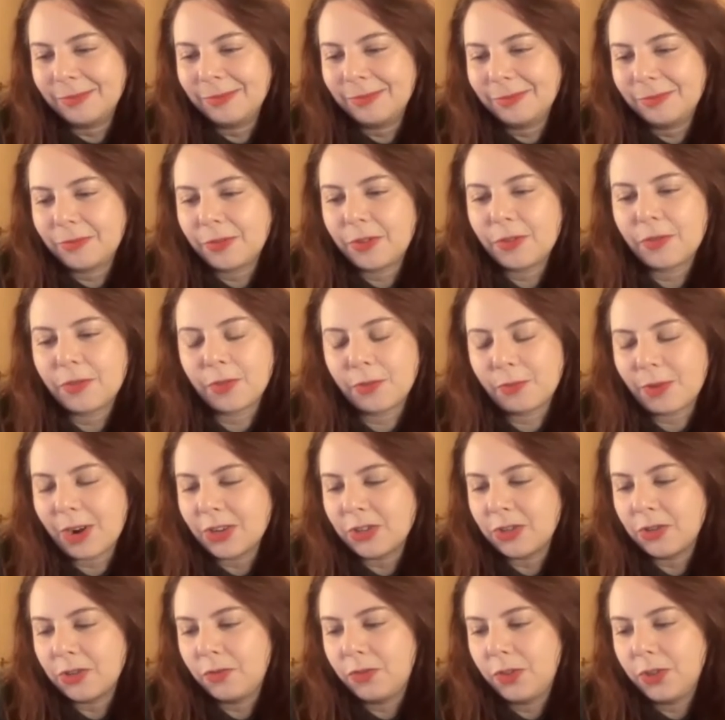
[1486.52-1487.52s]
with the
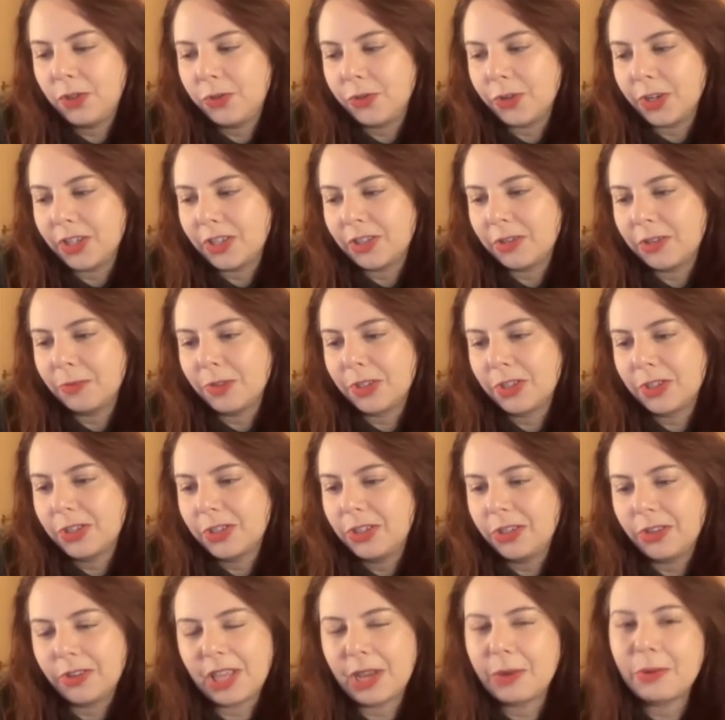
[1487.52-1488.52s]
Russian futurists, in which,
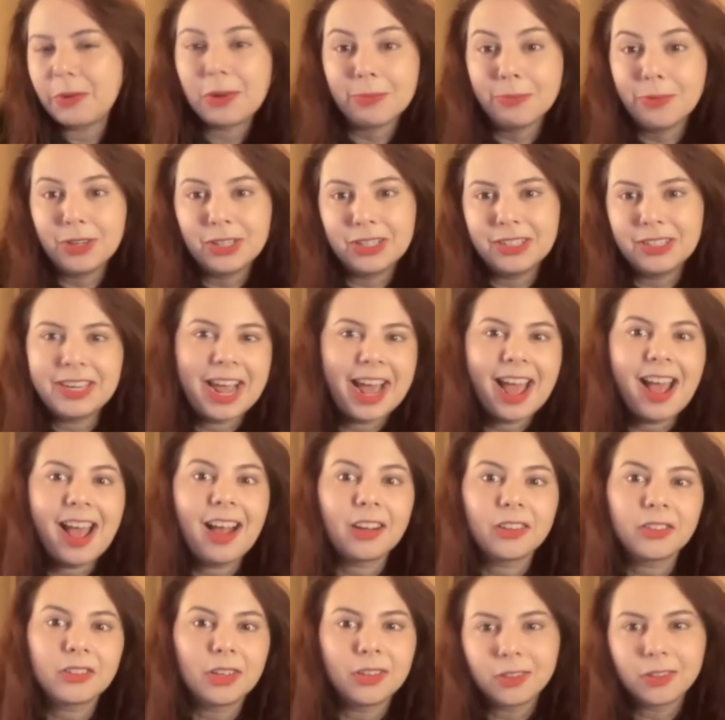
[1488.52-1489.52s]
you know, they would put
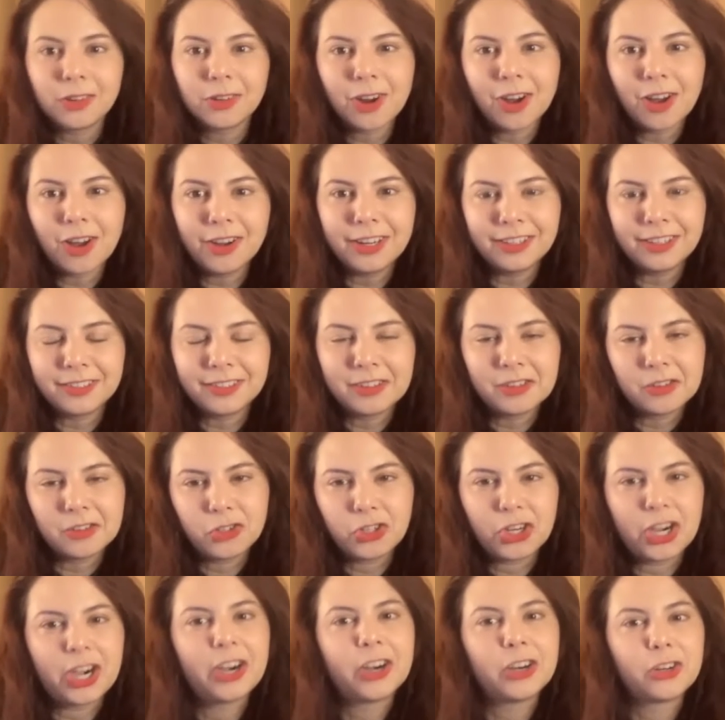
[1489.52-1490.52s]
tax on their audience's
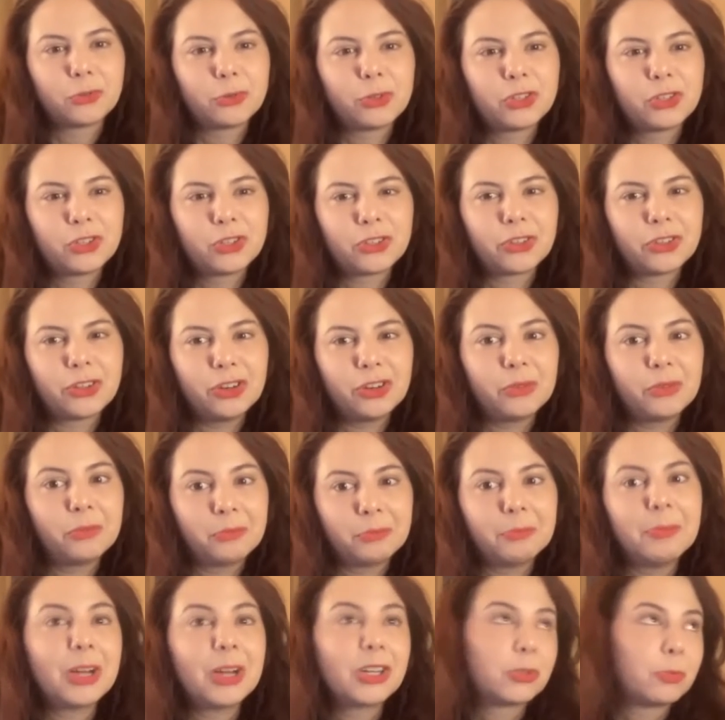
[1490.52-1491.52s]
chairs, which is a little
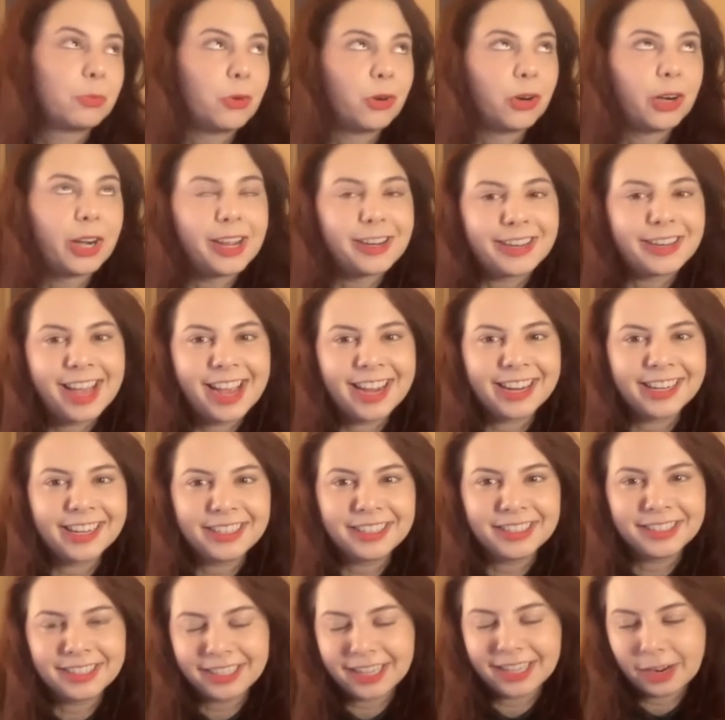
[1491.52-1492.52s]
much more
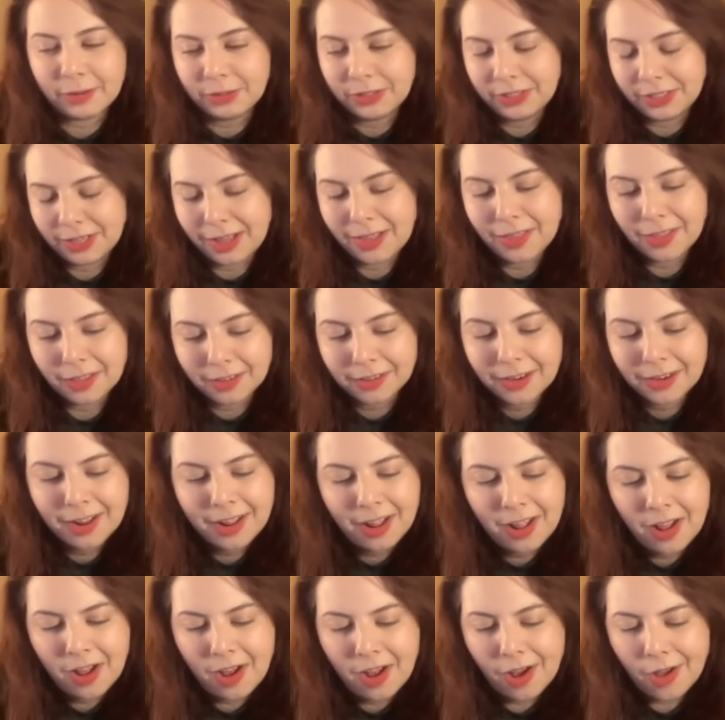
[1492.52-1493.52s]
antagonistic, I would say, than
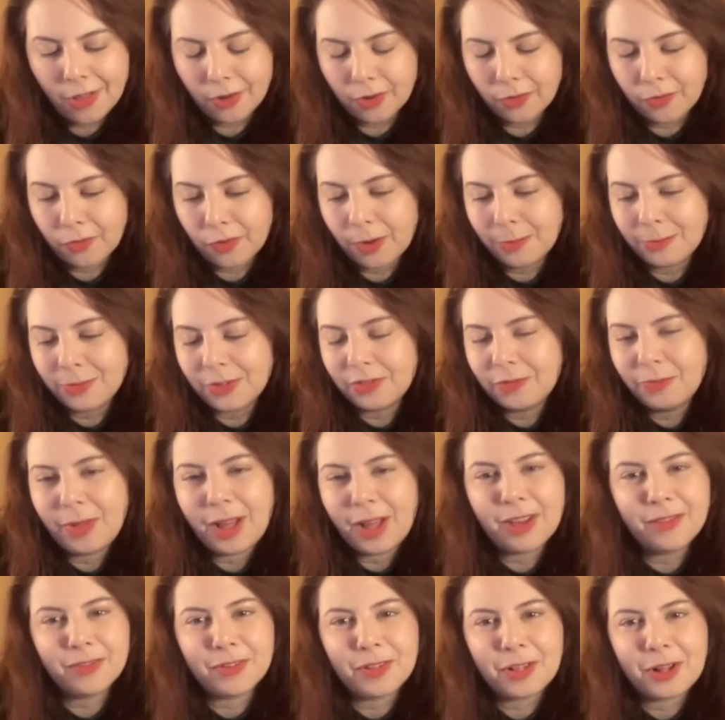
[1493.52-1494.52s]
other forms of
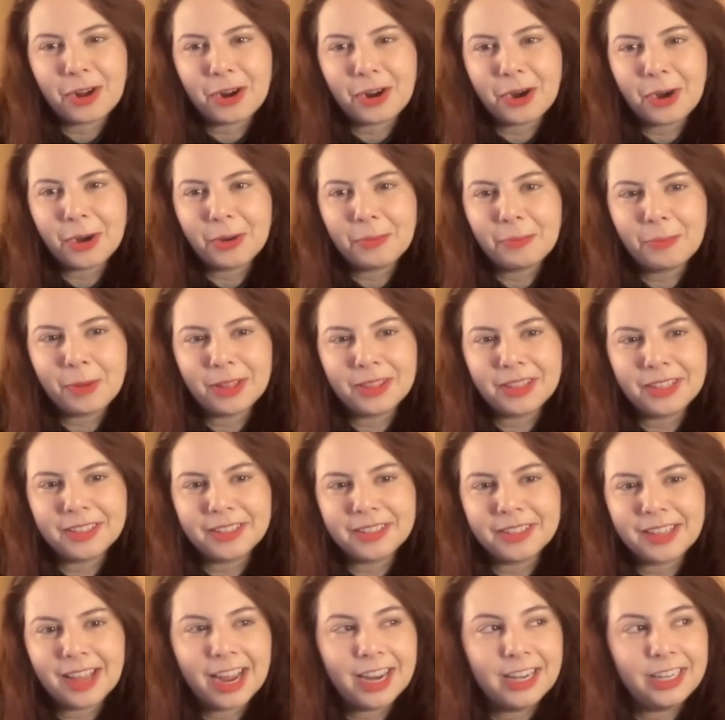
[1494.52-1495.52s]
playful art. But
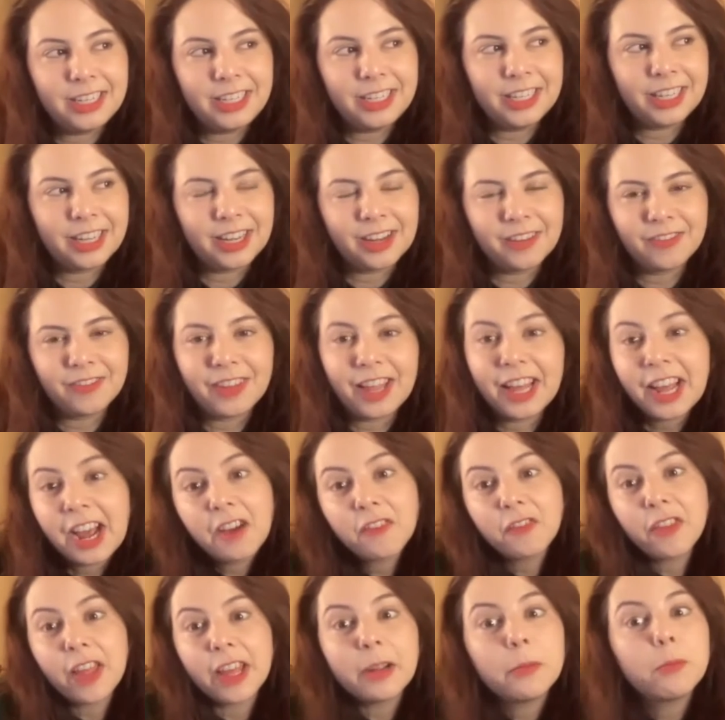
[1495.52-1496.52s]
this idea of
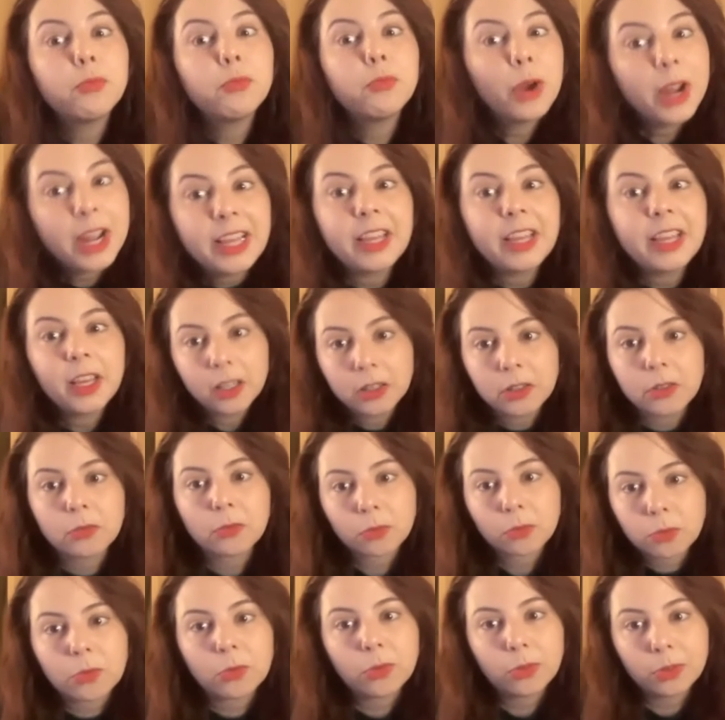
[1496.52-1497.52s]
like breaking the
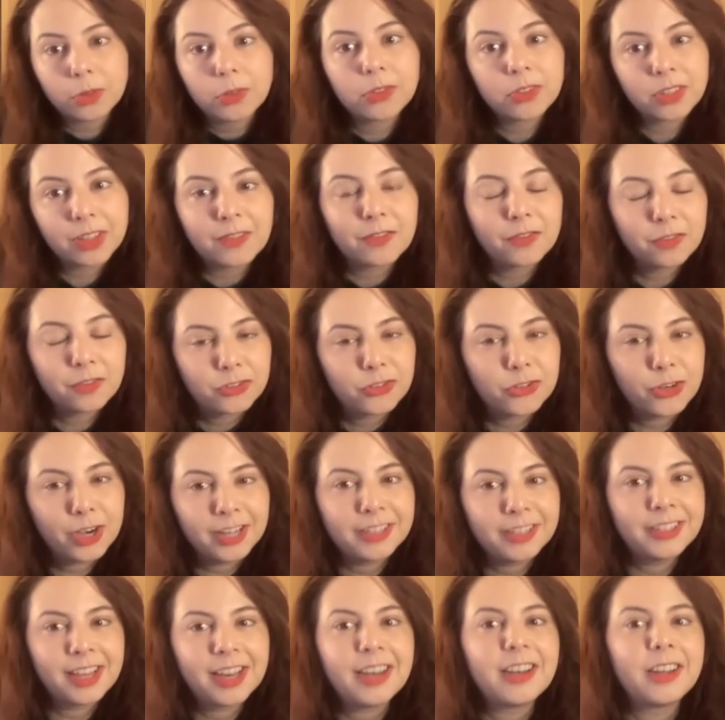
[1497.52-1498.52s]
rules, of
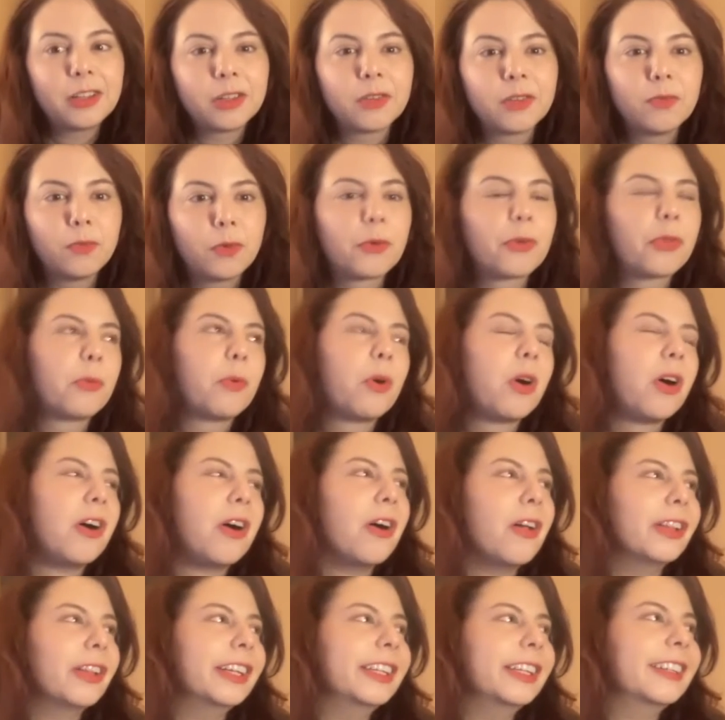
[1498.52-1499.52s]
transcending the fourth
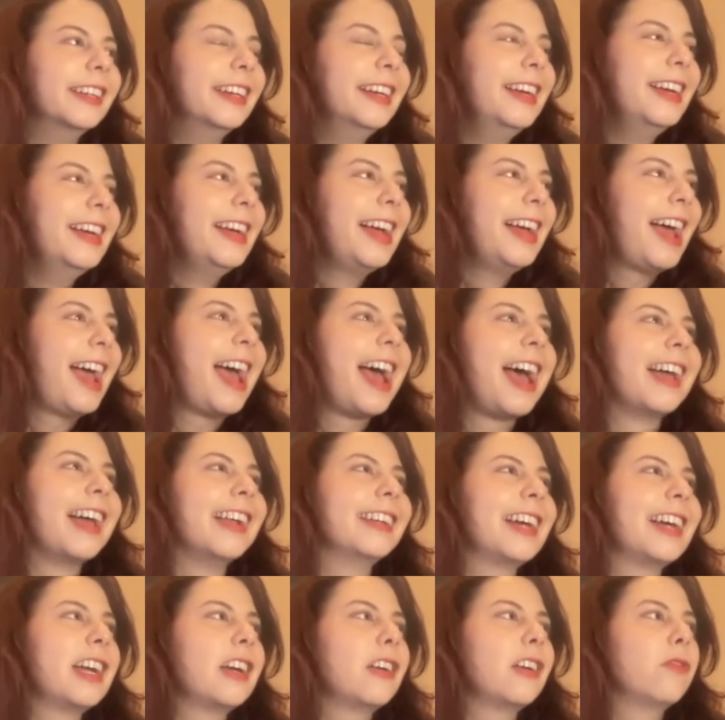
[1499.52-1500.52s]
wall, and
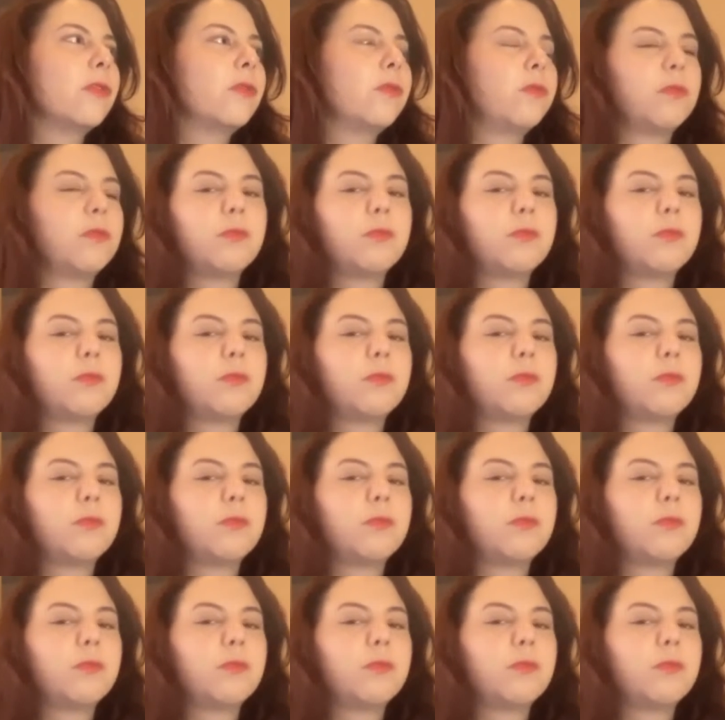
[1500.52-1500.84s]
kind of